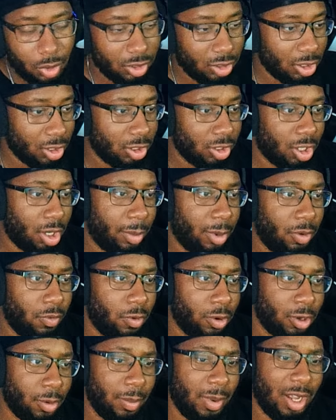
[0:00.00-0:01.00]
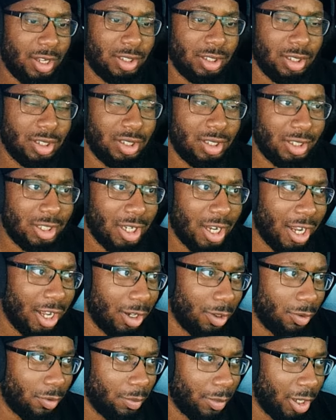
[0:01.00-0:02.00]
good, y'all, man? Welcome back to the
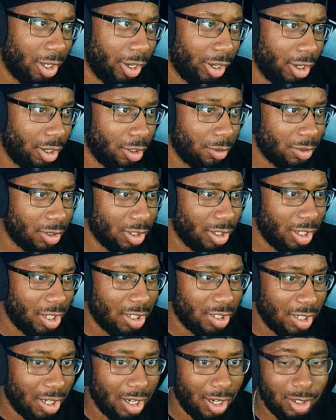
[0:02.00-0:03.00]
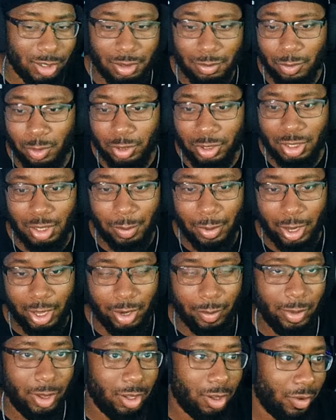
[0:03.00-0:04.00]
channel, man. You know what I'm saying? Checking out some more summer
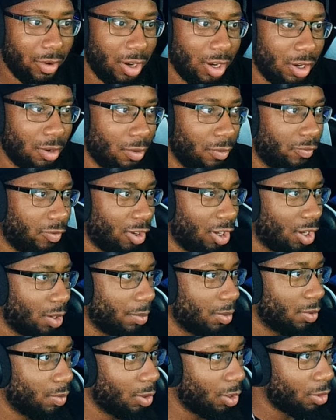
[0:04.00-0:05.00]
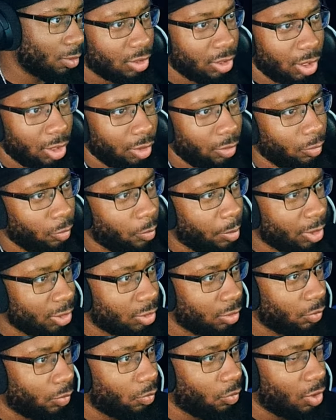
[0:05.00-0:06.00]
anime. You already know the vibes, bro. They about
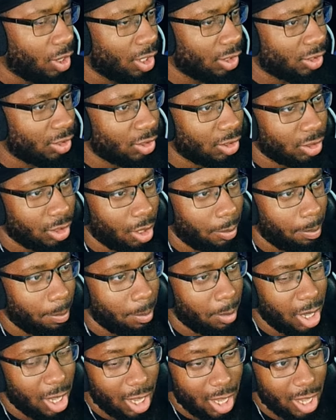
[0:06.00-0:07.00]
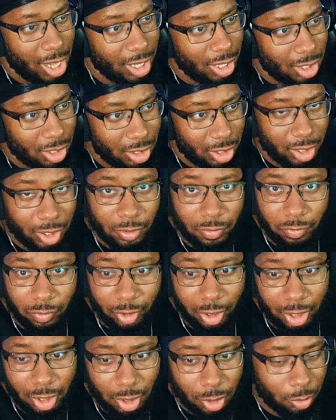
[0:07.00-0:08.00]
to watch My Deer
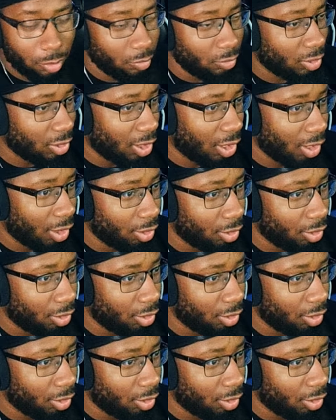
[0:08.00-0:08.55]
Friend Nokotan.